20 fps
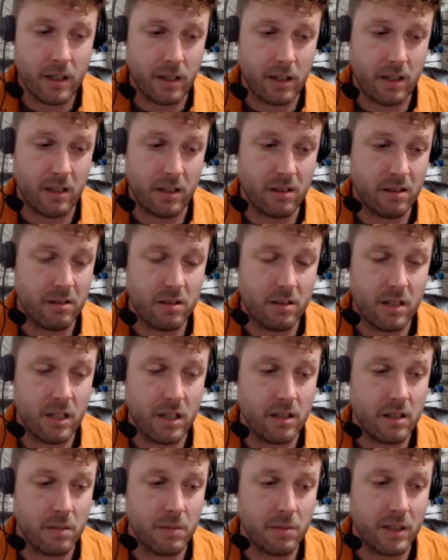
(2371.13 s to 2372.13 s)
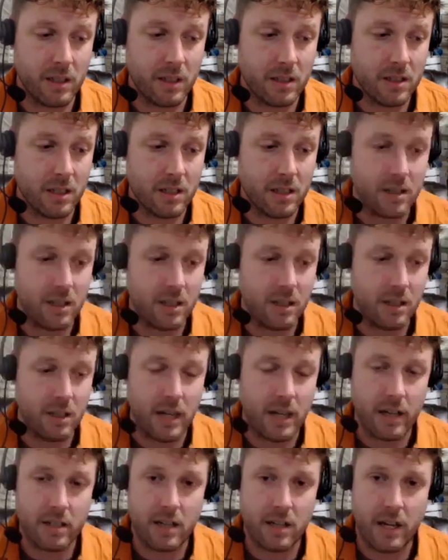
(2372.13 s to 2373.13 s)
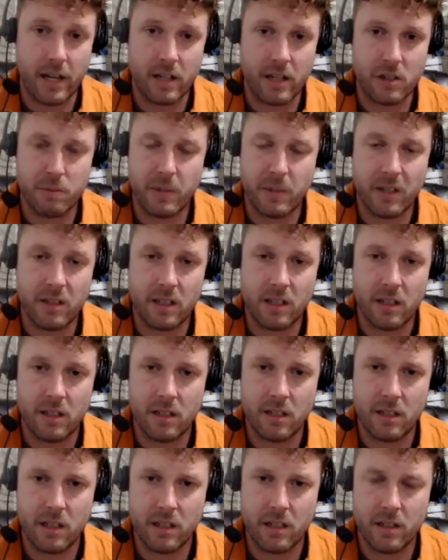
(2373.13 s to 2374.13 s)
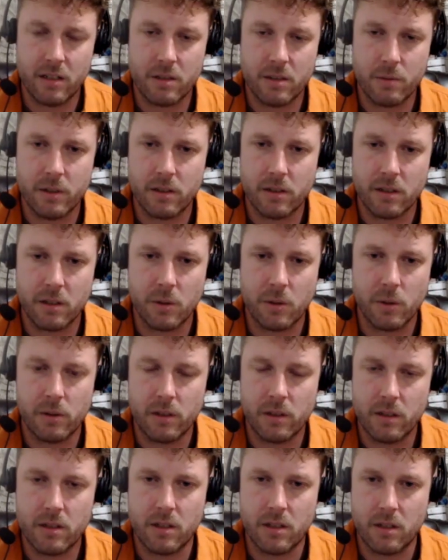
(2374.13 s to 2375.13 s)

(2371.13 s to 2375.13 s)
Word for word: I think they're set something like 16 exahash by the end of the year is what their goal is,